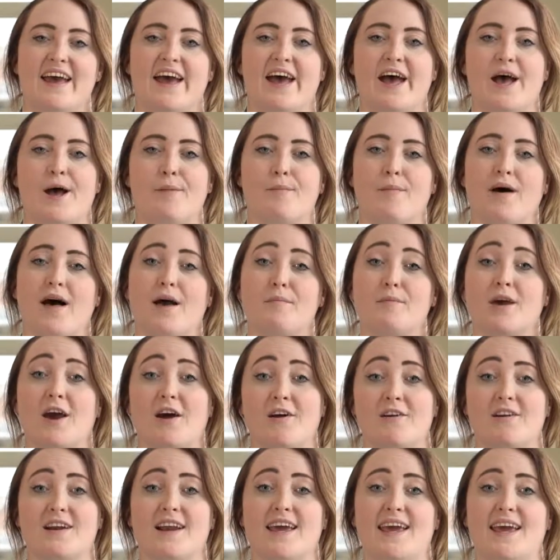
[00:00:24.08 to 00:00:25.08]
I'm
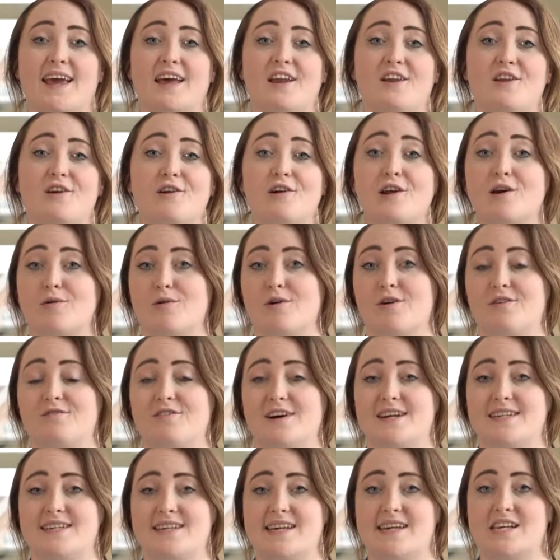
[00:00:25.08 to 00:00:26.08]
currently a newly
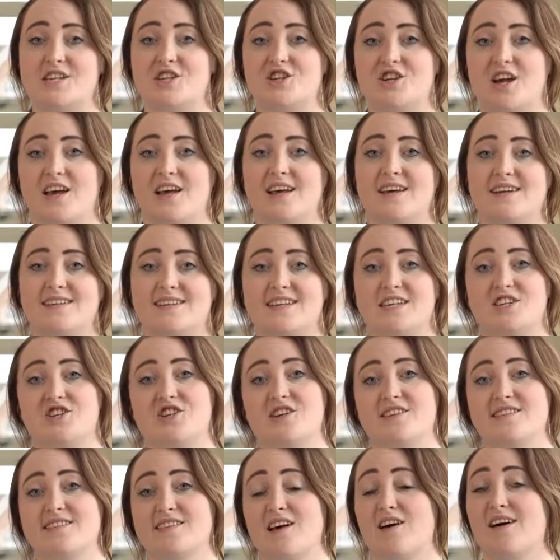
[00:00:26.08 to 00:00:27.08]
qualified teacher
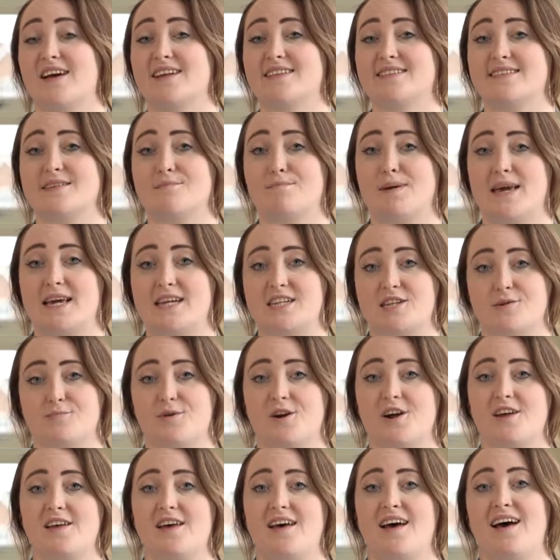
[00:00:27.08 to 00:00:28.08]
teaching science in Peterborough.